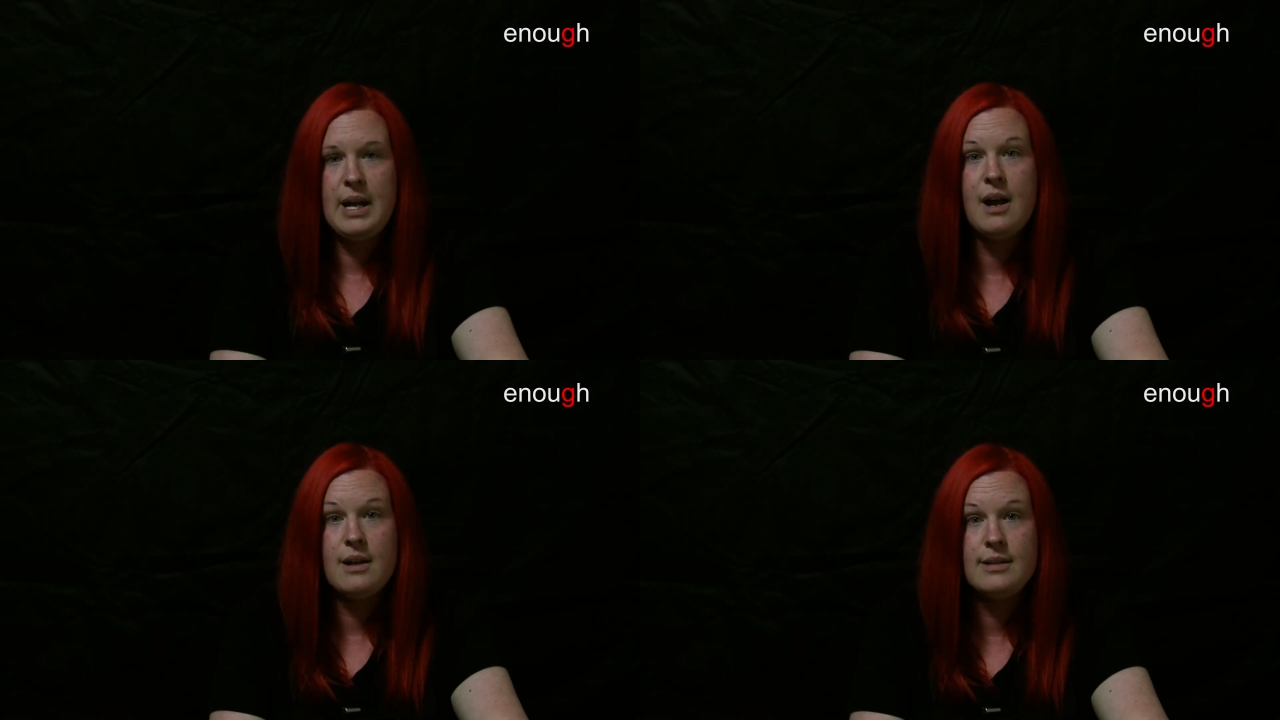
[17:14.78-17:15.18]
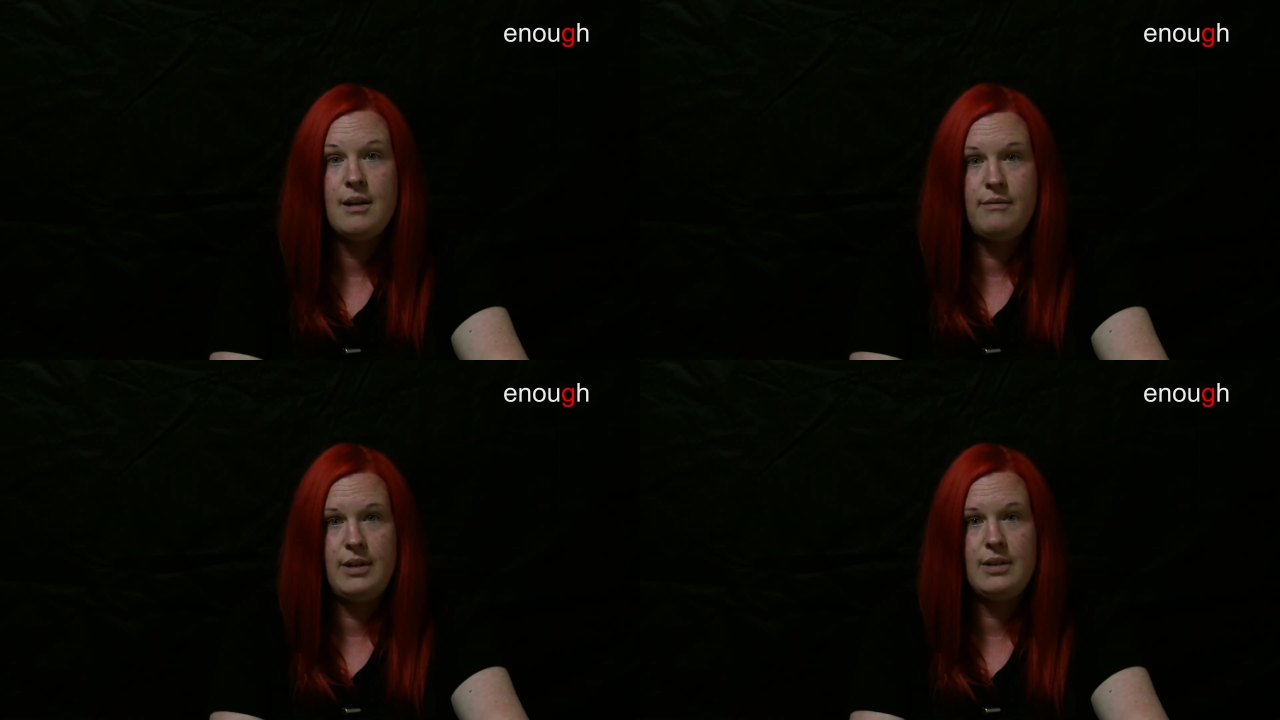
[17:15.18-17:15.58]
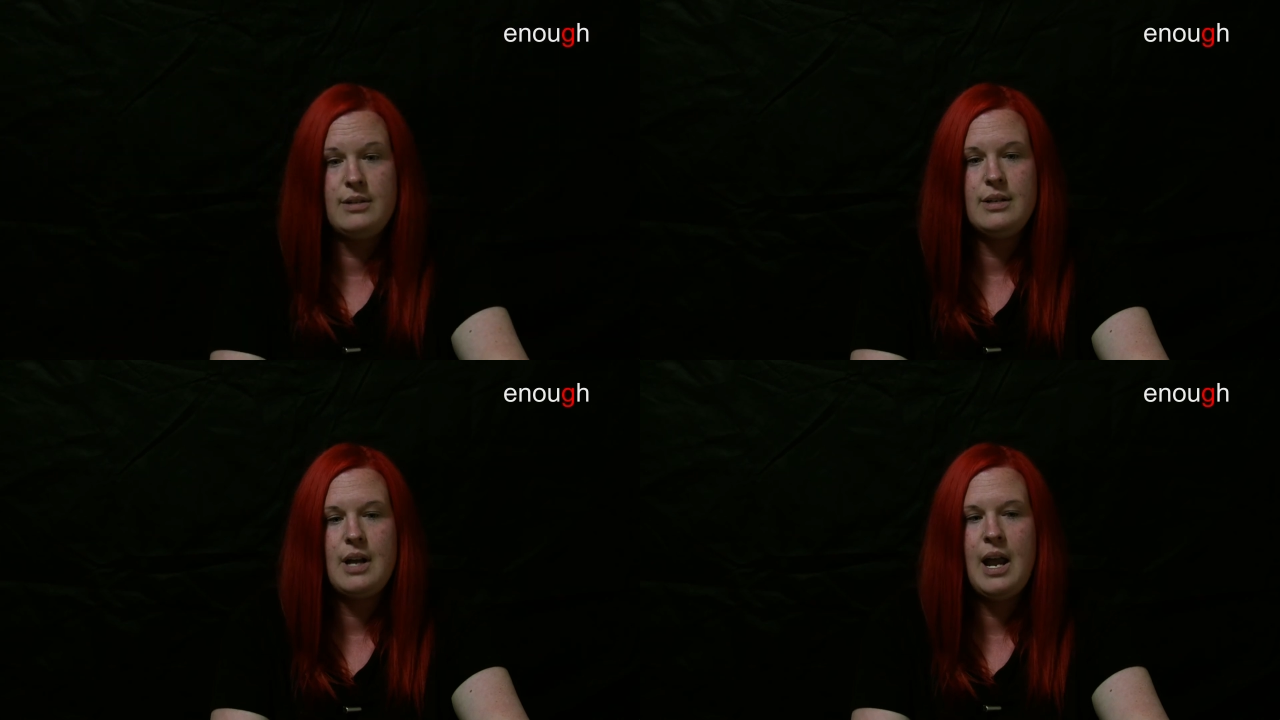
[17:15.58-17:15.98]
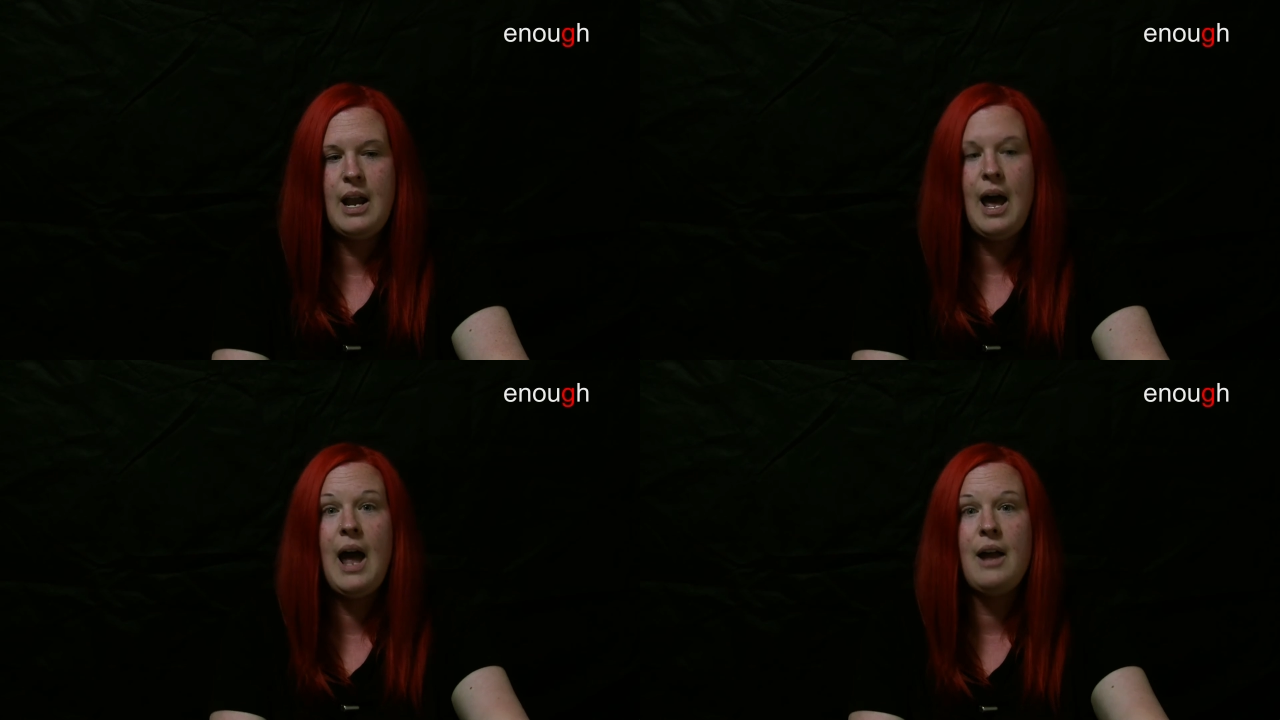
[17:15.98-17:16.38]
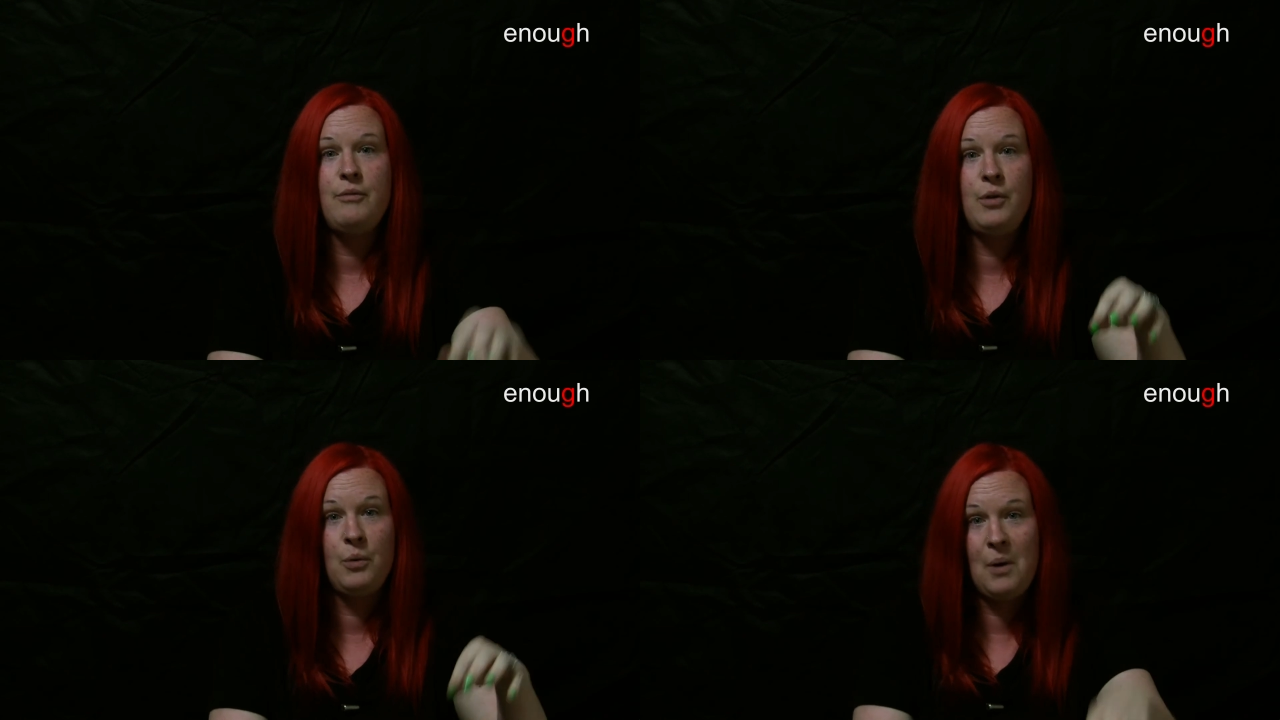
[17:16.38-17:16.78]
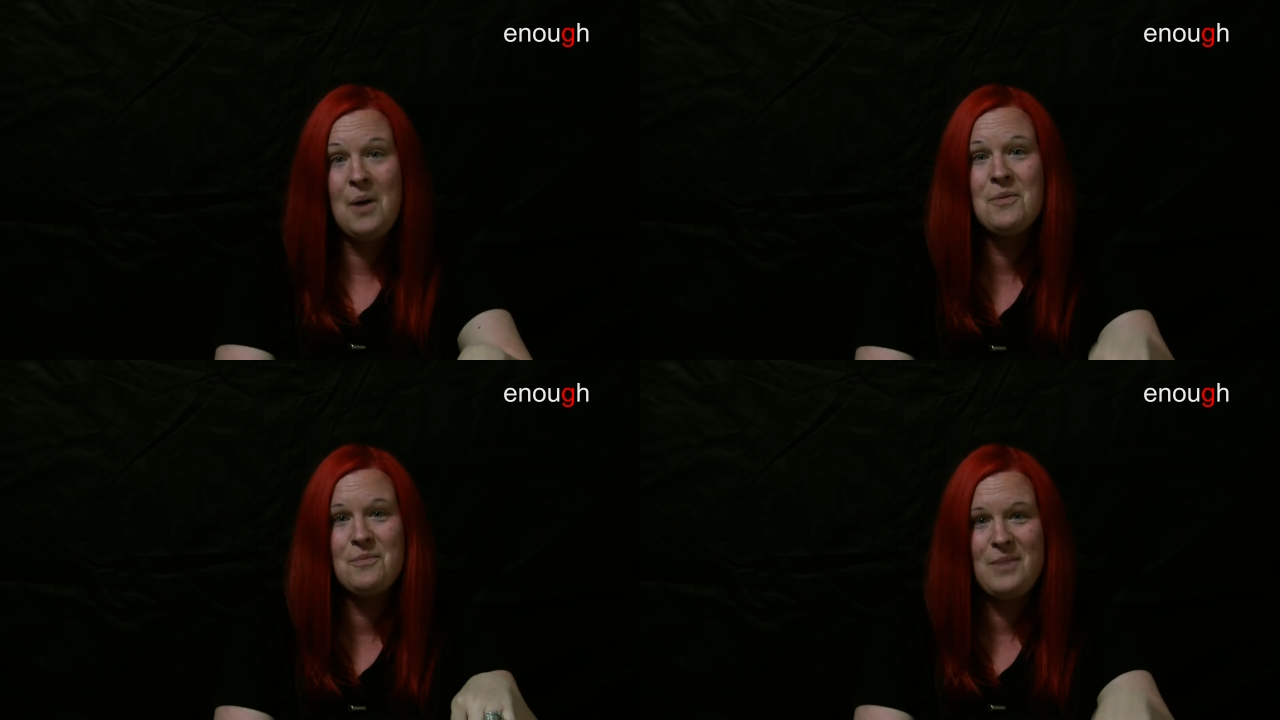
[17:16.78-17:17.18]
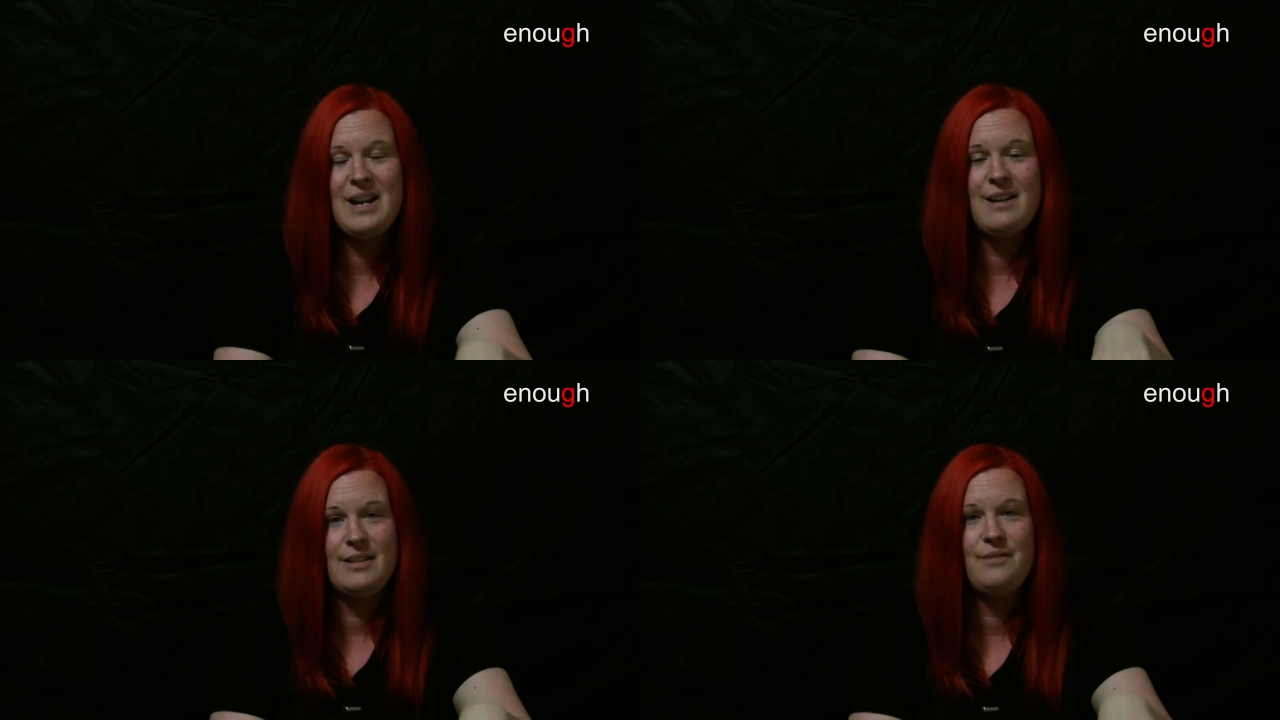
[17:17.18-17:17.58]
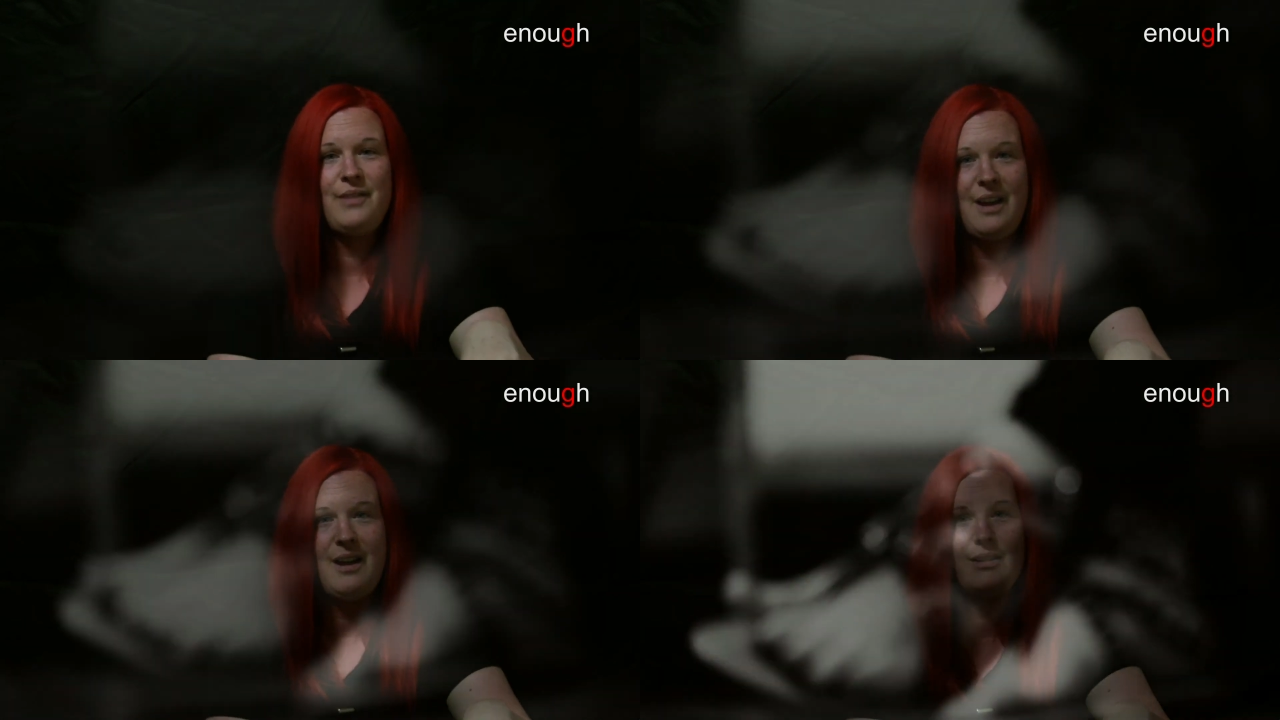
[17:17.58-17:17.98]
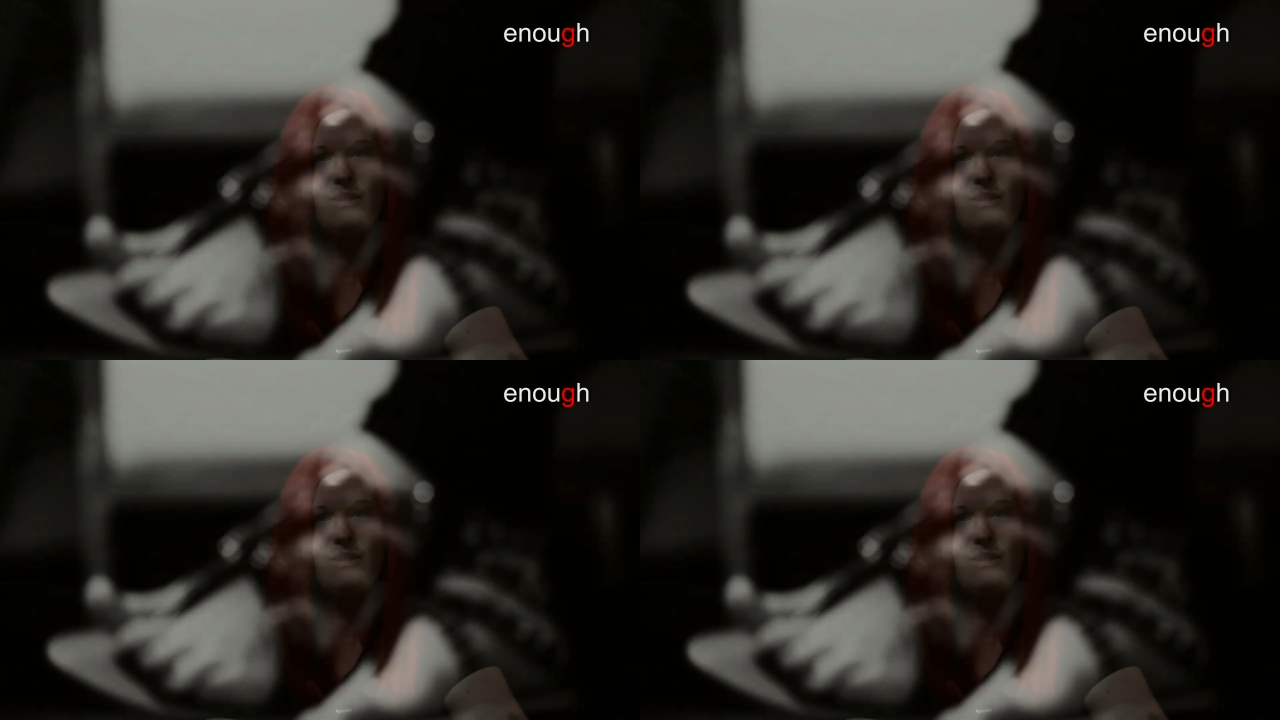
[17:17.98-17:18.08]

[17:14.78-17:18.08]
because of it. And I have grown because of that.